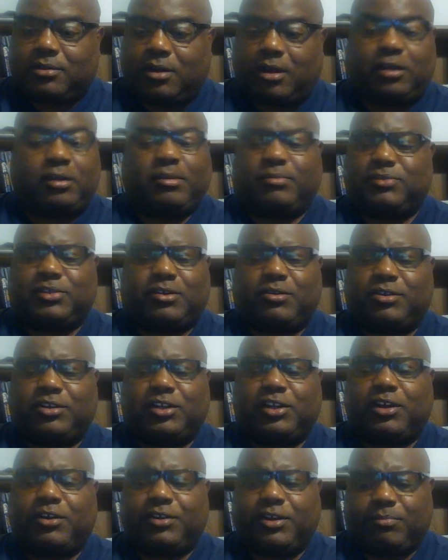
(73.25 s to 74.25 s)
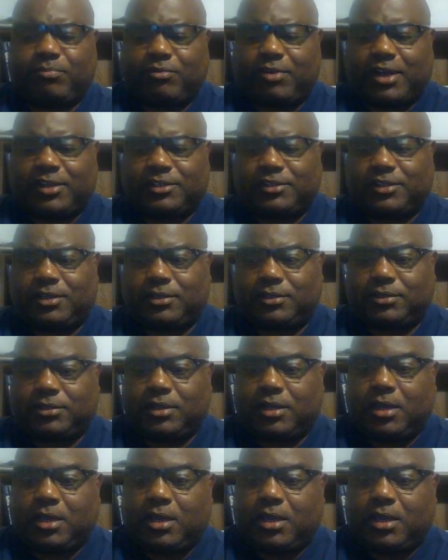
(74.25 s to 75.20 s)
or I'm sorry, the learning process.